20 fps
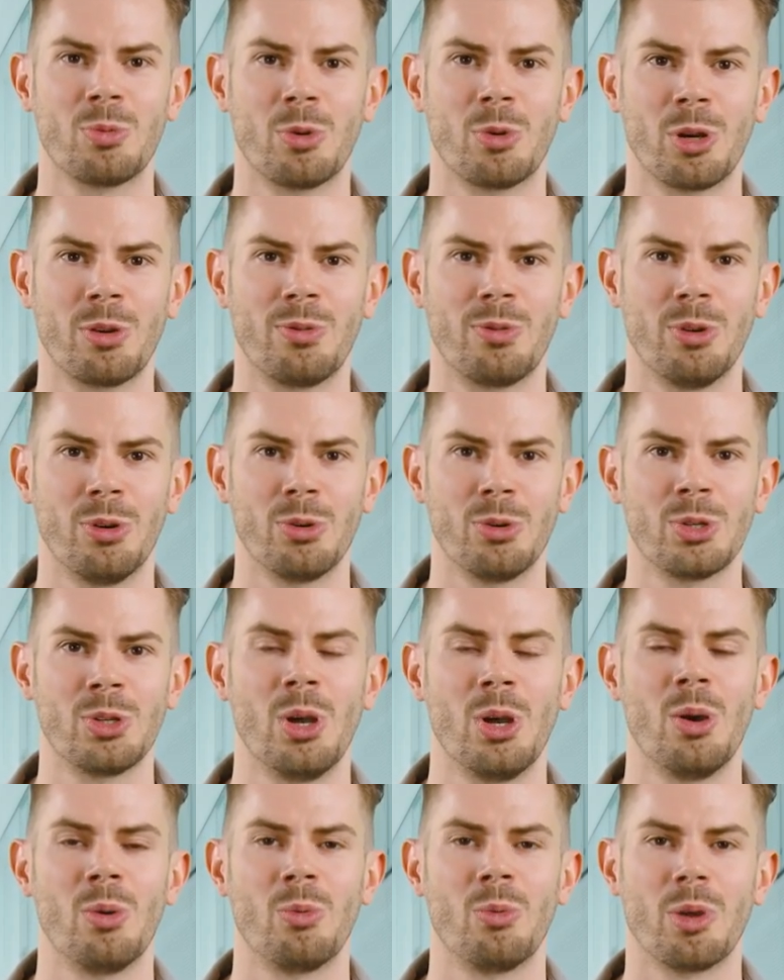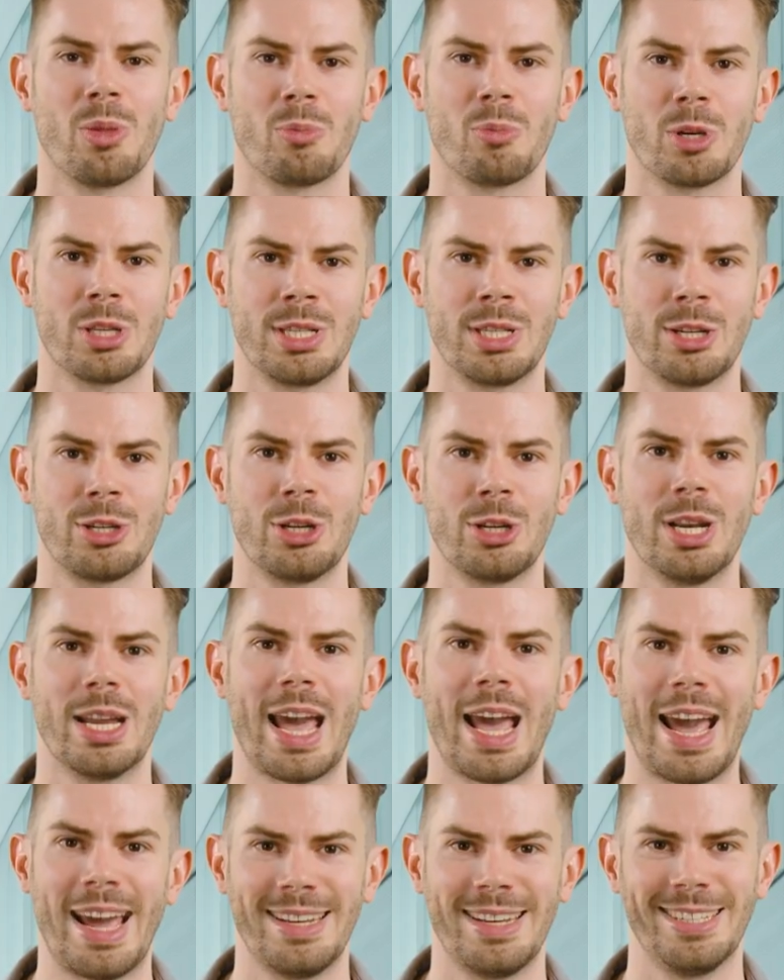workflows with precision
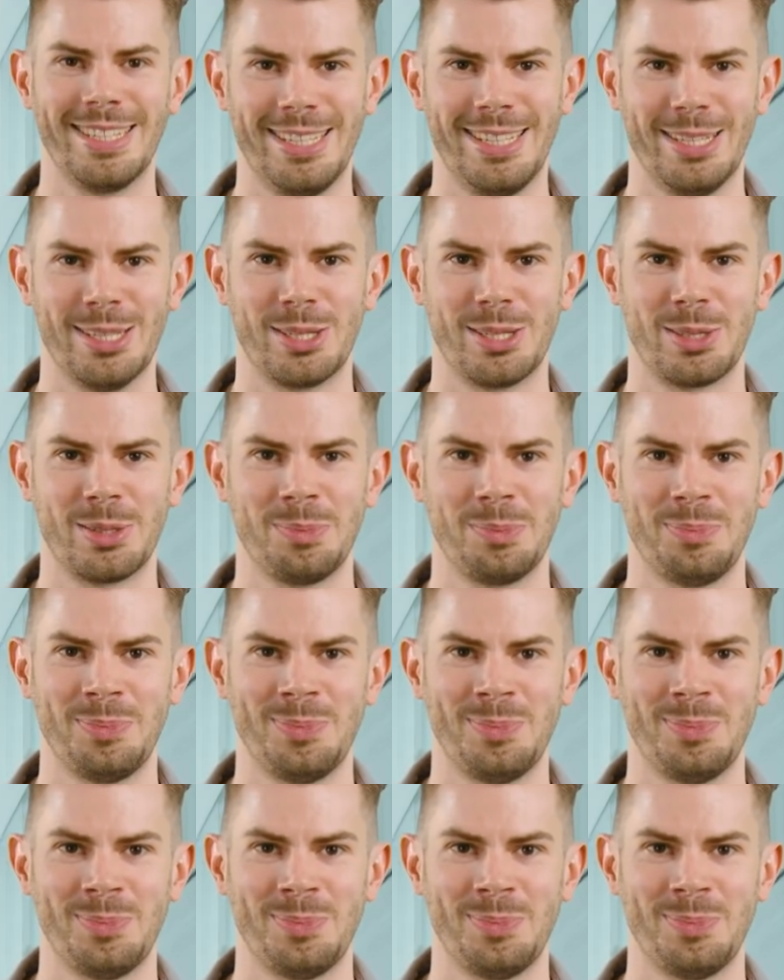and ease.